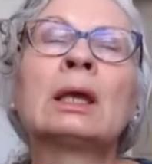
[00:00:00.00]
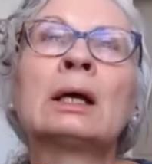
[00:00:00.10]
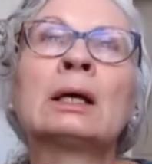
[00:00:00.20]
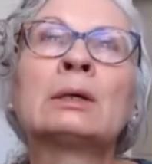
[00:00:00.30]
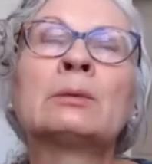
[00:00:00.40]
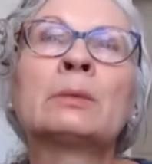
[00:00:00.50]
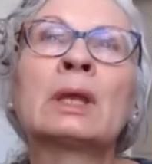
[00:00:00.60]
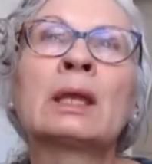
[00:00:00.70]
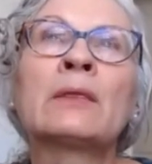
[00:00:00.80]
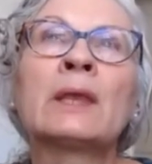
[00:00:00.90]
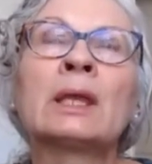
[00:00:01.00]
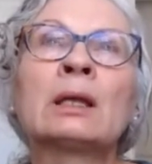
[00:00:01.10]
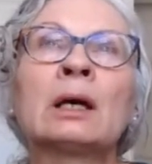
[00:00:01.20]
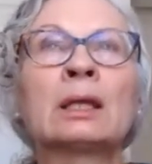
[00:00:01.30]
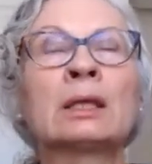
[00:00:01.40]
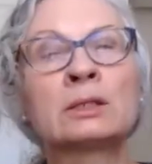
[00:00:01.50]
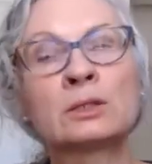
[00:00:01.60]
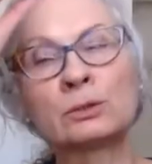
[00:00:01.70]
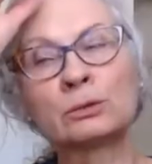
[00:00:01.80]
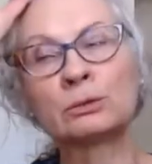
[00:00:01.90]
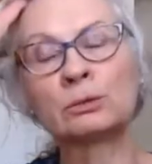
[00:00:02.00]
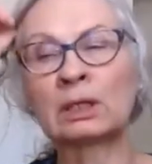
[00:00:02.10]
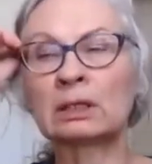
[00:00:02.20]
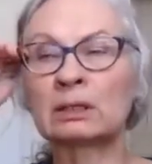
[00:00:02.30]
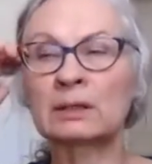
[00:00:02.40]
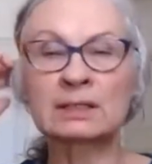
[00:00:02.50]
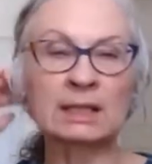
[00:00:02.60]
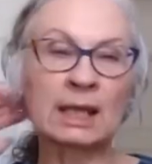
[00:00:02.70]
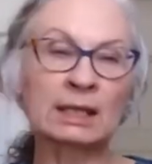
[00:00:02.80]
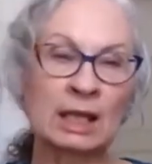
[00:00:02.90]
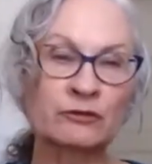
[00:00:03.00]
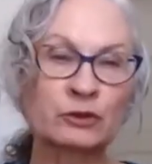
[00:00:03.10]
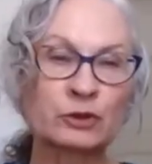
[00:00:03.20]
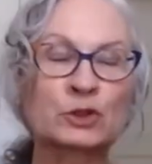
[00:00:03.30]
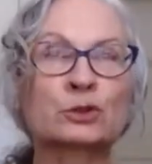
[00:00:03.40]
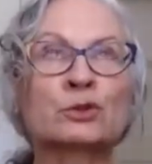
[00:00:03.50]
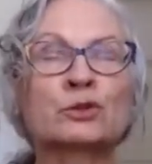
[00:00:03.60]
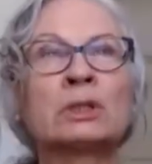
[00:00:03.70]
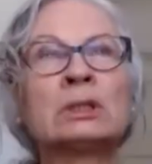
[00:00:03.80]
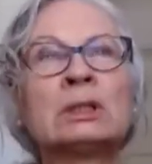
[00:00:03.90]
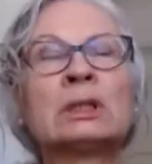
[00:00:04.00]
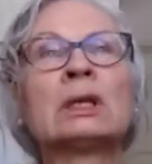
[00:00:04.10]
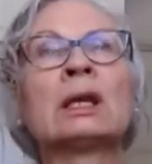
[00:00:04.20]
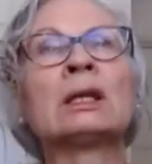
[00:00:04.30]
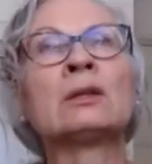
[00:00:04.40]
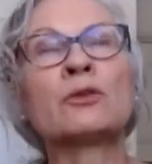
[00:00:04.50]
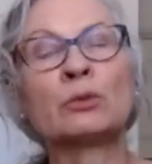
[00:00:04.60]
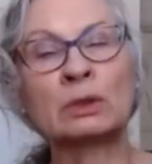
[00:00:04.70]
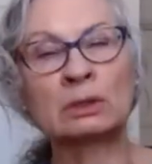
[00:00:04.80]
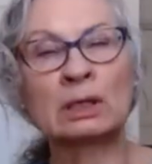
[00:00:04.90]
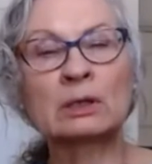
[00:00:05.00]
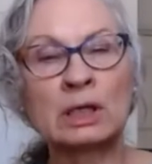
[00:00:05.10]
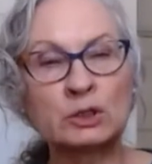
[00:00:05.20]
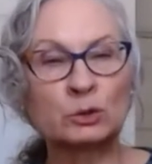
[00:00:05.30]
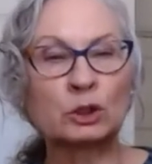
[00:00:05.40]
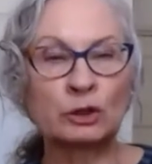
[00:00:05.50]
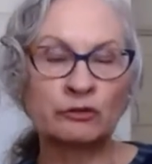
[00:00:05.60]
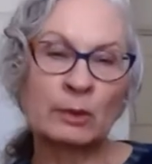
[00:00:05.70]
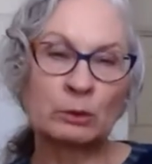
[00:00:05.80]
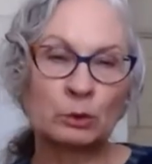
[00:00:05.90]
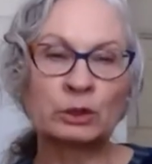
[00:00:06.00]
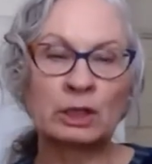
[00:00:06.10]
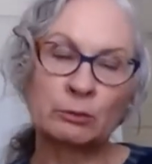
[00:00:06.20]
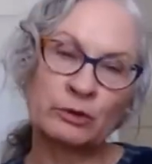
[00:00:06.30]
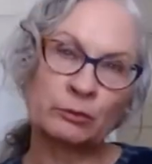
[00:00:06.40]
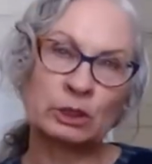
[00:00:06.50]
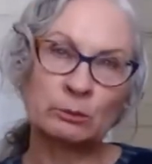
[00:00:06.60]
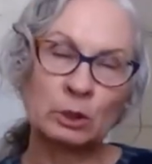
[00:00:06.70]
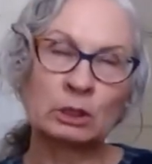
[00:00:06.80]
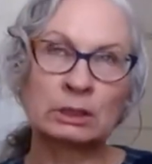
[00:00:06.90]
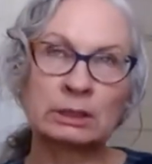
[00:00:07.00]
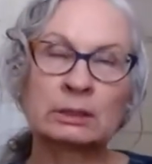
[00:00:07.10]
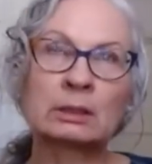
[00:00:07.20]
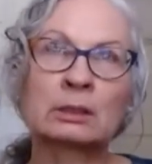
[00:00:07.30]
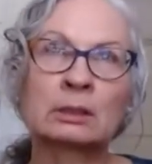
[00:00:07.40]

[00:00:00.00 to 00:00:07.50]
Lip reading: And then I do the scan after the surgery. And I do a lot of my work now with 3D modeling